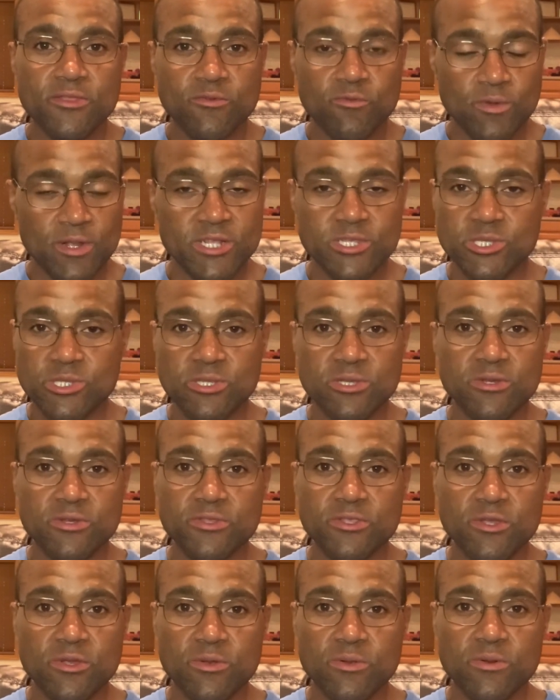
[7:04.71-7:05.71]
Rent's still
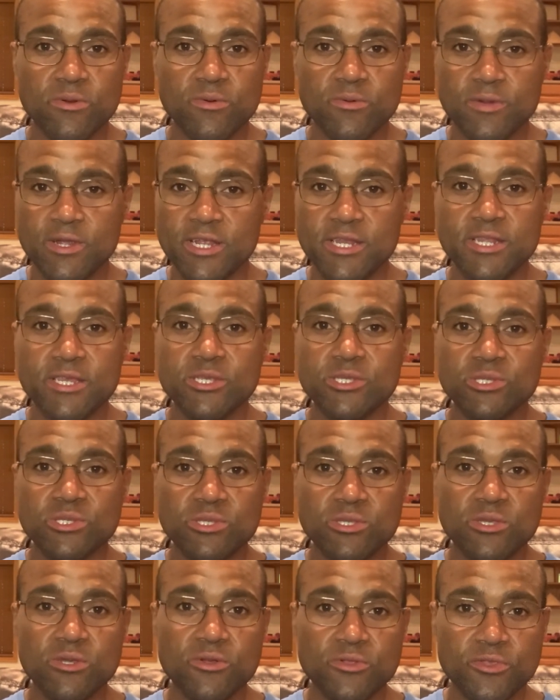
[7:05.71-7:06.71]
due. Rent is
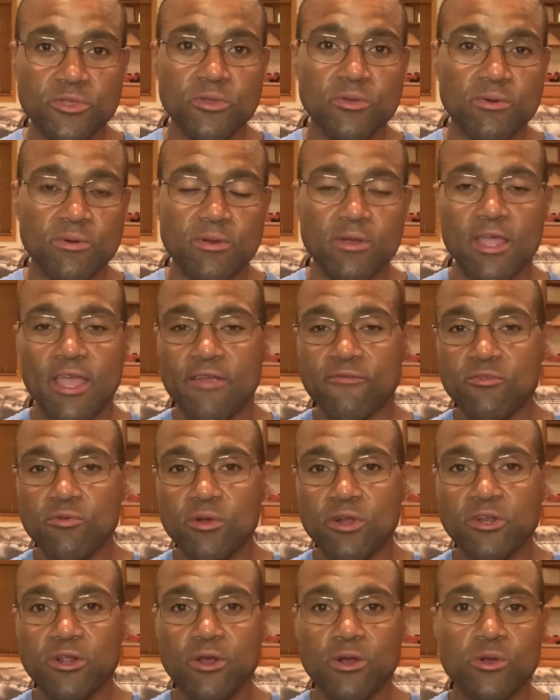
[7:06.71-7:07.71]
still due.
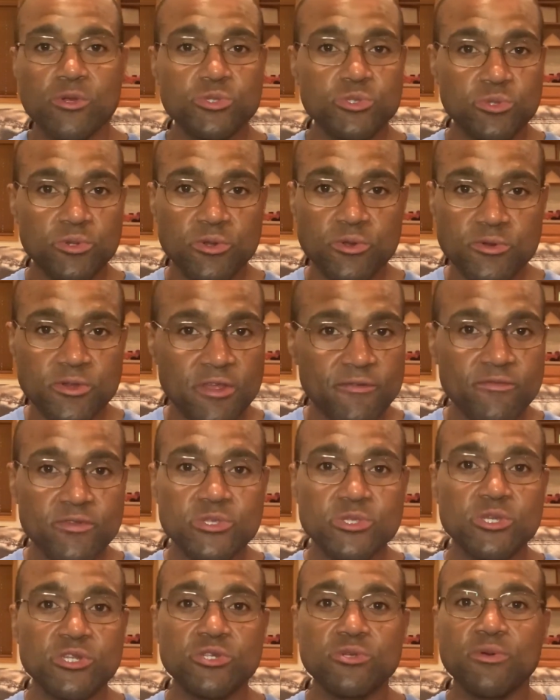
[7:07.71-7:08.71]
Everyone goes through
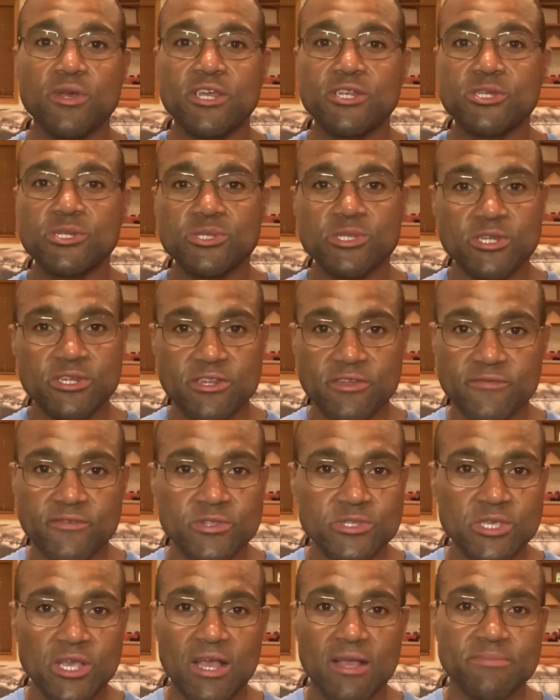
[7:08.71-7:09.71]
different situations at
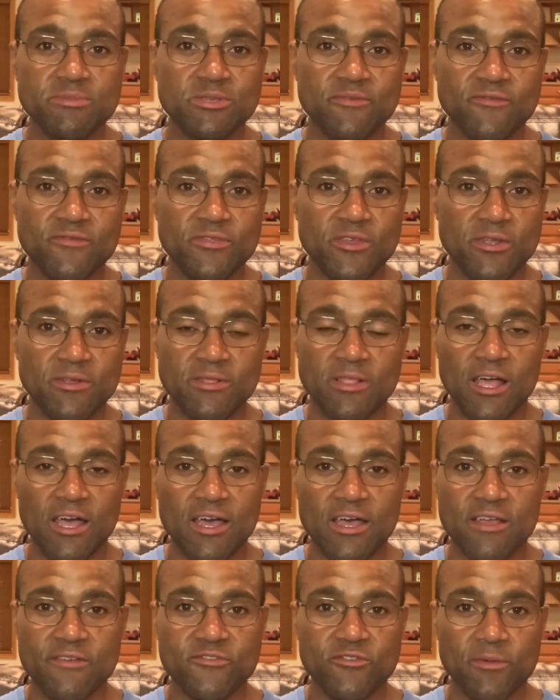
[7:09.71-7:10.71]
different times of their
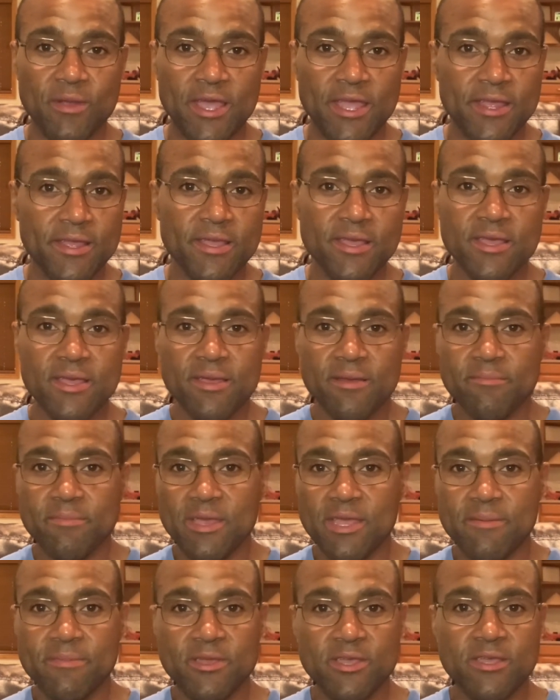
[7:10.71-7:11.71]
lives, right?
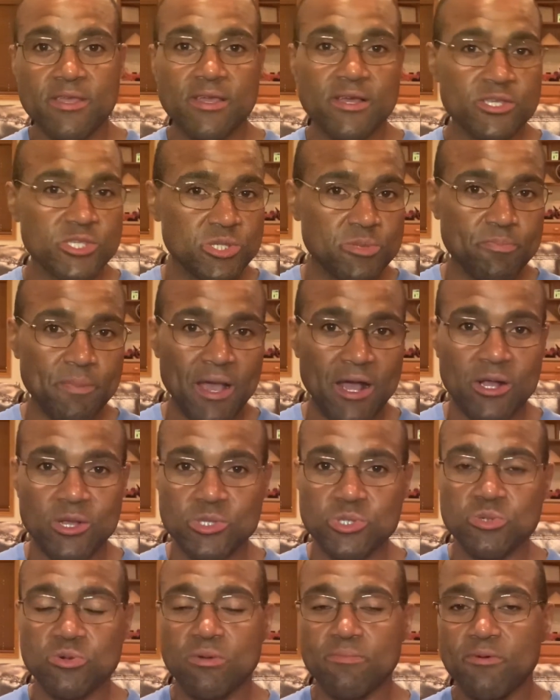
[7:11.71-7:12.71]
Maybe a
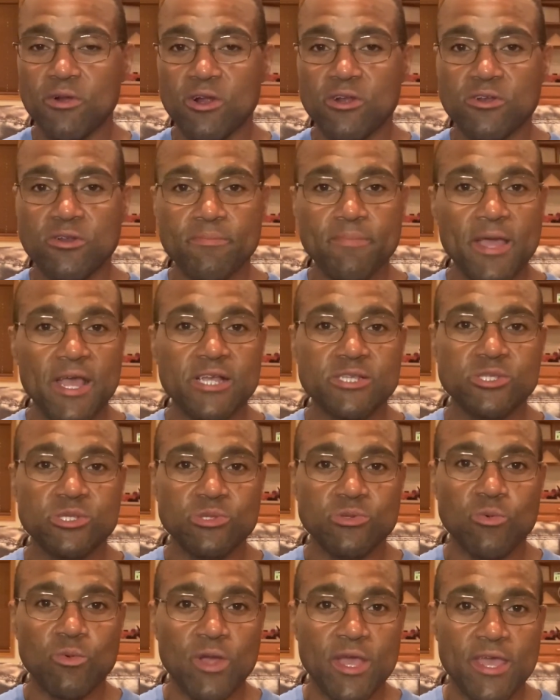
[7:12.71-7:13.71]
spouse or a partner
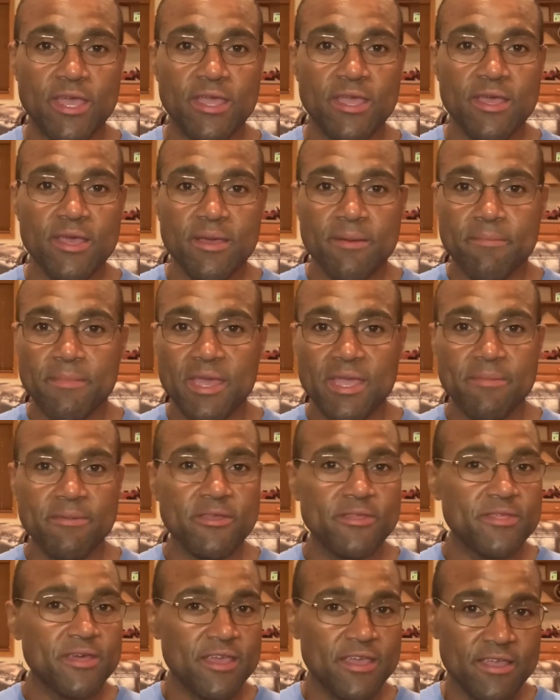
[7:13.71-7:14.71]
passes away.
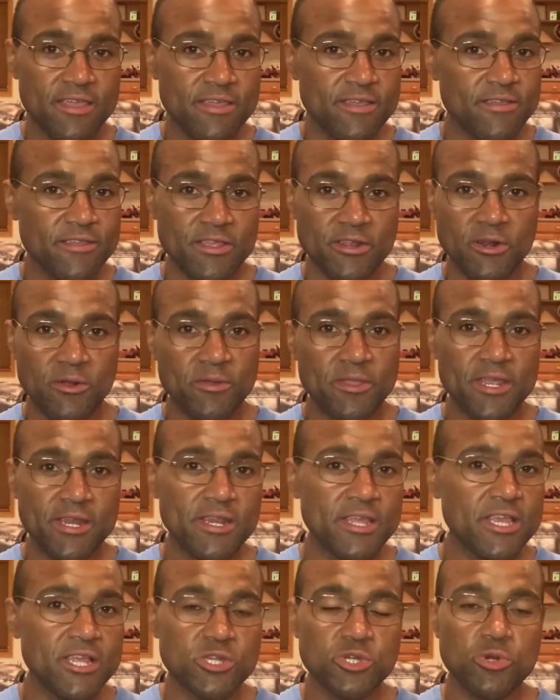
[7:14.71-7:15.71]
Maybe they, you know, get
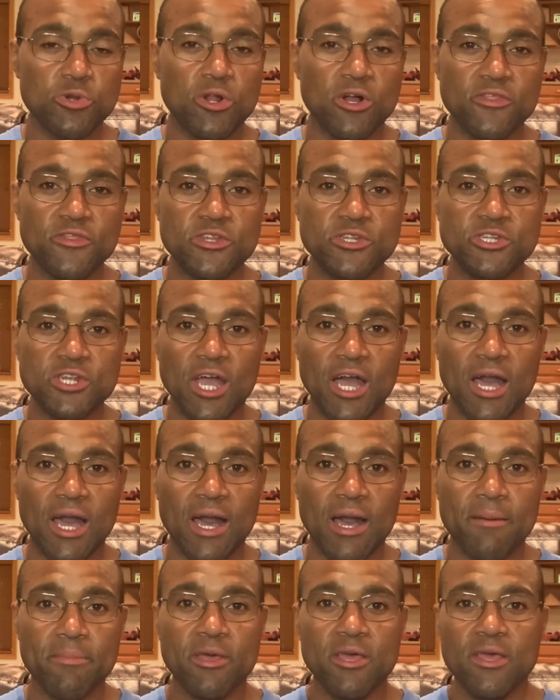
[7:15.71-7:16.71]
injured on the
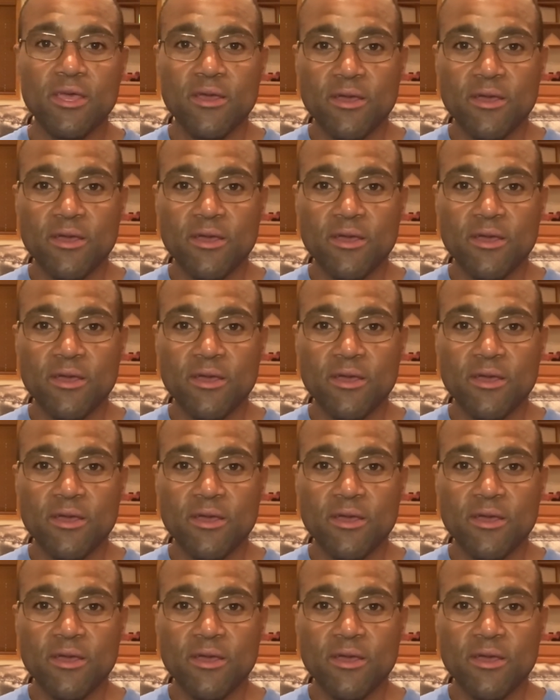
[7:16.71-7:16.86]
job.